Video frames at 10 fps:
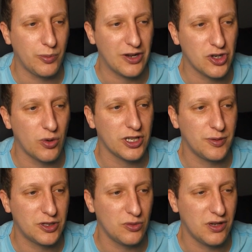I don't want it to be
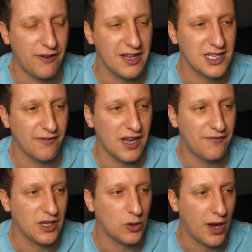too defensive. I've left
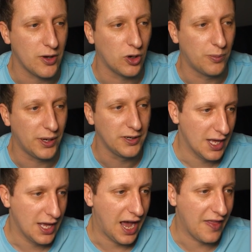it quite open.
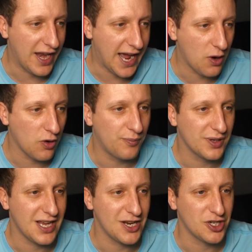And then out of
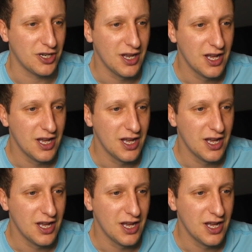possession.